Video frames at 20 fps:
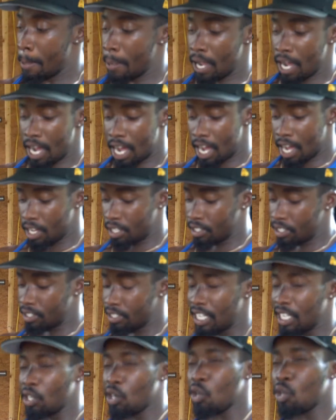It's
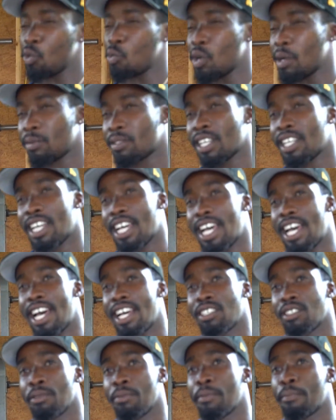not the only website that
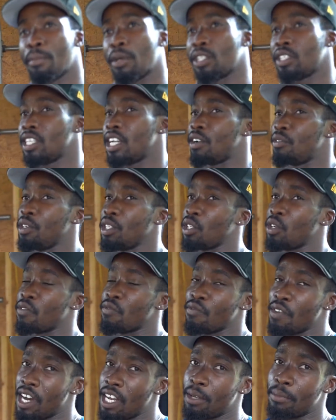has them, but you're not really gonna
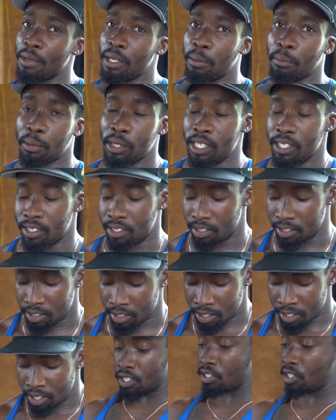find them in places.
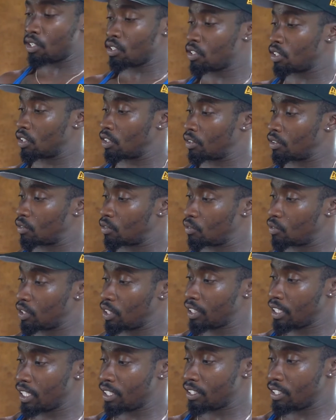So you could really
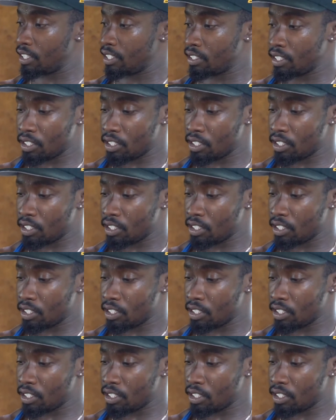get these.